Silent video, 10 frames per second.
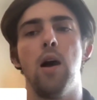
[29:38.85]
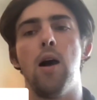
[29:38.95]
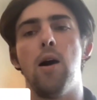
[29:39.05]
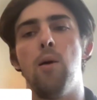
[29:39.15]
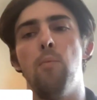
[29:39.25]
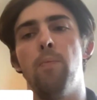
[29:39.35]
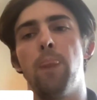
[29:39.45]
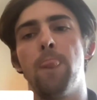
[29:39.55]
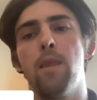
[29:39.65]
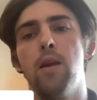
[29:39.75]

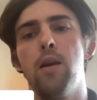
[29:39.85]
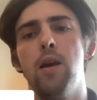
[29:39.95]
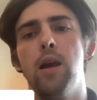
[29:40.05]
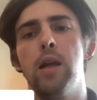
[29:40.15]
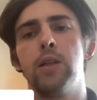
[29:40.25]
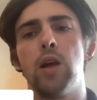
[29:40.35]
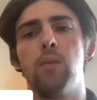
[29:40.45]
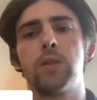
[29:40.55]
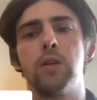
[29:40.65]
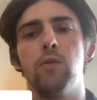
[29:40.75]
In
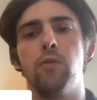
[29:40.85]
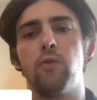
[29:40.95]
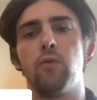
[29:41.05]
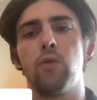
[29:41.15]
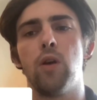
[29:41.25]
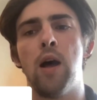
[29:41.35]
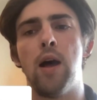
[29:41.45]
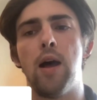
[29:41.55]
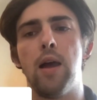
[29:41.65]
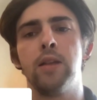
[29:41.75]
terms of
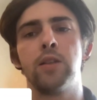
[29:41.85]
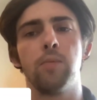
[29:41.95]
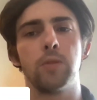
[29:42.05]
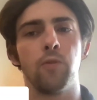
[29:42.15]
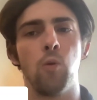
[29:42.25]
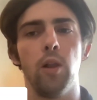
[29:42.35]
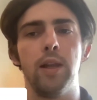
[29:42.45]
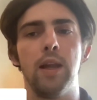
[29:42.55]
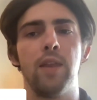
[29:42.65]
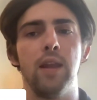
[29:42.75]

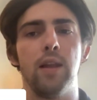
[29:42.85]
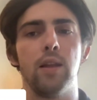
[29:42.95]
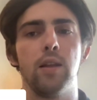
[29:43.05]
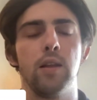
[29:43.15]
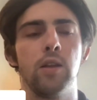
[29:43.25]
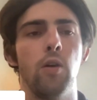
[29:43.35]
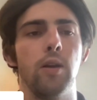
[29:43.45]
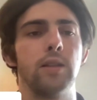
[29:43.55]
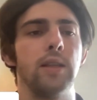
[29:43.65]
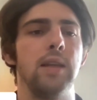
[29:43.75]
quality, I think
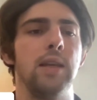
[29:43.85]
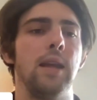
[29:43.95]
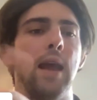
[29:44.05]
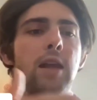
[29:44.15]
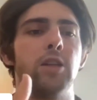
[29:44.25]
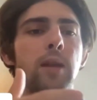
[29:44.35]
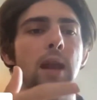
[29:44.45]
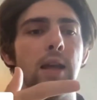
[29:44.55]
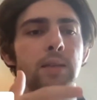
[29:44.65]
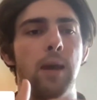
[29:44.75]
going to the engagement
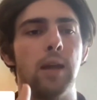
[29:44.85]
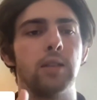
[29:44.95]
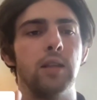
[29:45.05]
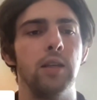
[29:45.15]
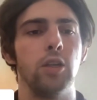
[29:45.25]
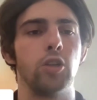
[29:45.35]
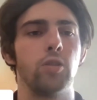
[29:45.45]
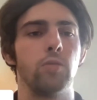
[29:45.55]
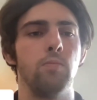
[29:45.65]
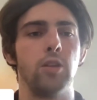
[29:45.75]
aspect that
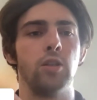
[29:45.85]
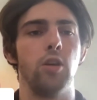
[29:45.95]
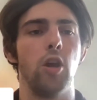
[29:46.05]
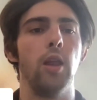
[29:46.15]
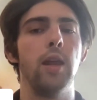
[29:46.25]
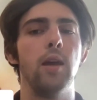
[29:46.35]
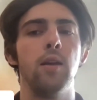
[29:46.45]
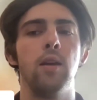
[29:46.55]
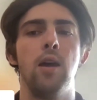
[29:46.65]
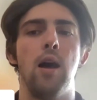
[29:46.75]
Nish mentioned earlier,
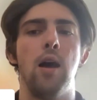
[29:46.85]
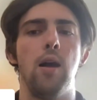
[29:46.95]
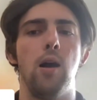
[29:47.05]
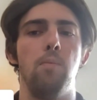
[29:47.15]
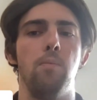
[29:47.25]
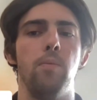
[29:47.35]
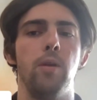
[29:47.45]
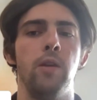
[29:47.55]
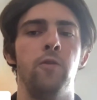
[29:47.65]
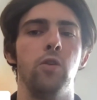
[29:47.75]

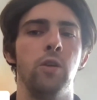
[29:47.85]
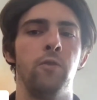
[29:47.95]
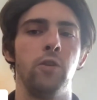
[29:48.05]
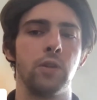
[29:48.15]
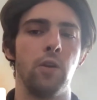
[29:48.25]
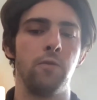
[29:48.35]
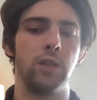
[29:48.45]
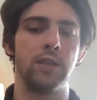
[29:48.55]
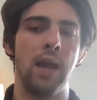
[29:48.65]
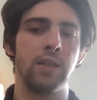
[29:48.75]
if you sort of
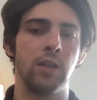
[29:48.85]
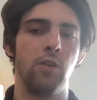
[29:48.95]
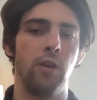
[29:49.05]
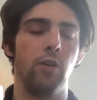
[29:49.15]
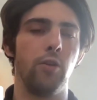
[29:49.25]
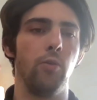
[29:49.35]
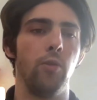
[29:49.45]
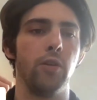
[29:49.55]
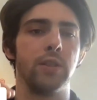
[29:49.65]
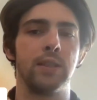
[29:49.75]
just executing on all
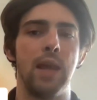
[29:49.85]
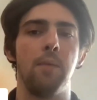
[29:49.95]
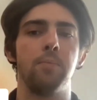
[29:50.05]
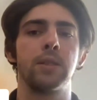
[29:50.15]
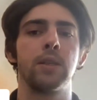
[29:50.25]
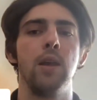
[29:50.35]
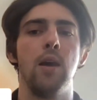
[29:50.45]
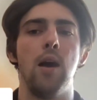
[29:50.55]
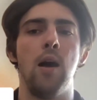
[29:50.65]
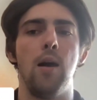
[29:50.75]
those steps,
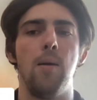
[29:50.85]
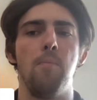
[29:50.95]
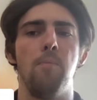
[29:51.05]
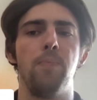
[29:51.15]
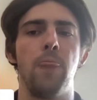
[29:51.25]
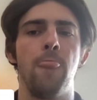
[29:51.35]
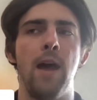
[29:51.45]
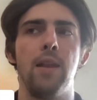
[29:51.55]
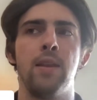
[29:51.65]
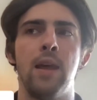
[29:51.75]

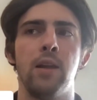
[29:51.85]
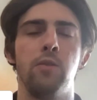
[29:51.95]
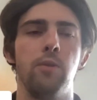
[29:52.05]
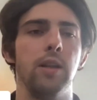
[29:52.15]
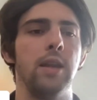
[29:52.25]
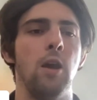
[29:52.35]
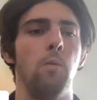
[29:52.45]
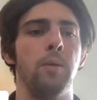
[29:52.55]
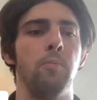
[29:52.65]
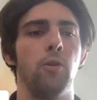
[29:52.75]
that can really
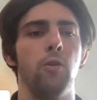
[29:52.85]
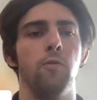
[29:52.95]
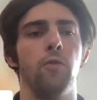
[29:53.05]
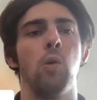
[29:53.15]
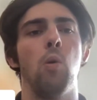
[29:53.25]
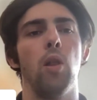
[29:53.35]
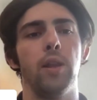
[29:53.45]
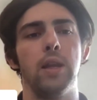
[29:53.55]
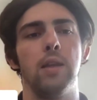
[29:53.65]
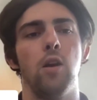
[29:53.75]
help improve the
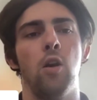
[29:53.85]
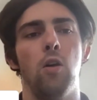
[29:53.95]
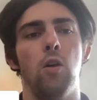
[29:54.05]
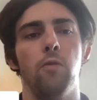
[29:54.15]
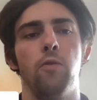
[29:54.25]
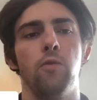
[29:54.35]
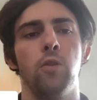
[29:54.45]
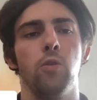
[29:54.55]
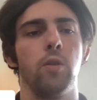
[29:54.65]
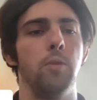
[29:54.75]
quality of
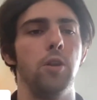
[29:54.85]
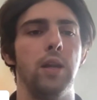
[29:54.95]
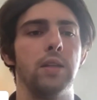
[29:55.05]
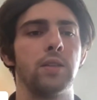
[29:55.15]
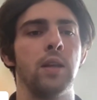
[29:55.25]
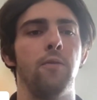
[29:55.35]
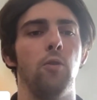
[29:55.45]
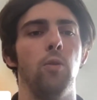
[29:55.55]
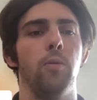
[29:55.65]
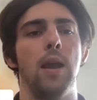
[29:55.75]
your community. It's kind of
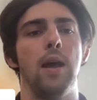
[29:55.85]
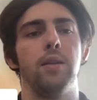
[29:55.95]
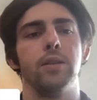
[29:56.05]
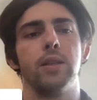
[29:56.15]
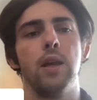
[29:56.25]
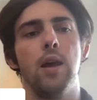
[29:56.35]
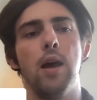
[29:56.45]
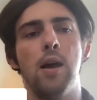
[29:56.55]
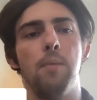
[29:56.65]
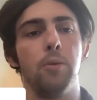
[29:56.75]
all around
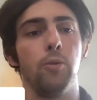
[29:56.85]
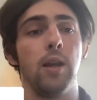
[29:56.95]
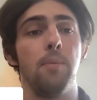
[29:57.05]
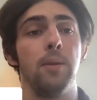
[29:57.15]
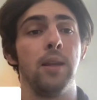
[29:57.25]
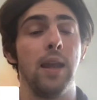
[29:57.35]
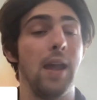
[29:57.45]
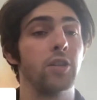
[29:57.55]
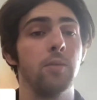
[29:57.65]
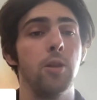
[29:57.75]
building up an
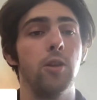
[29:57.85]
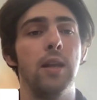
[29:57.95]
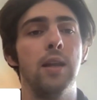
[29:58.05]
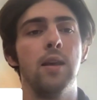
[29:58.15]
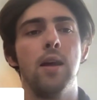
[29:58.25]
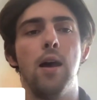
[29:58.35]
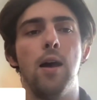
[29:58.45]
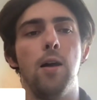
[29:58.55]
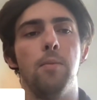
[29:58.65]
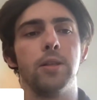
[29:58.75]
engaged community.
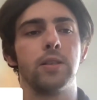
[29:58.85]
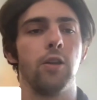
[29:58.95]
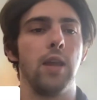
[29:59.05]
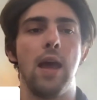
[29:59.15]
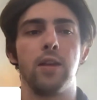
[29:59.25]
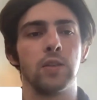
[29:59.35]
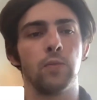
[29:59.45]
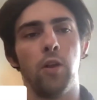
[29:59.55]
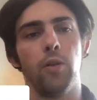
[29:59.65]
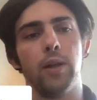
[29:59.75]
And so, yeah,
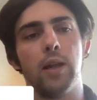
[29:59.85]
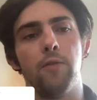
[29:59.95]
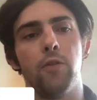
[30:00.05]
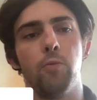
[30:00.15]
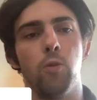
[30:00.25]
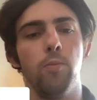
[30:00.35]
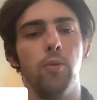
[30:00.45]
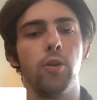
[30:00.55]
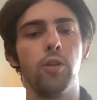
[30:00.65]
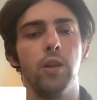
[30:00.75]
just following kind of the rule
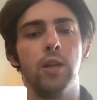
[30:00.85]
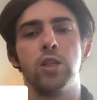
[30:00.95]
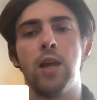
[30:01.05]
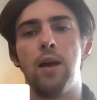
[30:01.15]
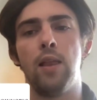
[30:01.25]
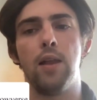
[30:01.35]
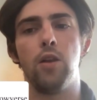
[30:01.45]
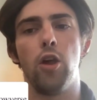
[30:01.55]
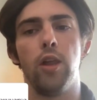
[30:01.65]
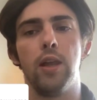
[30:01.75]
book that Nish outlined
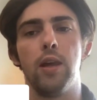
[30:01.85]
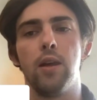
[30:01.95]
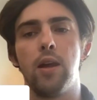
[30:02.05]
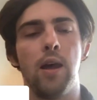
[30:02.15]
earlier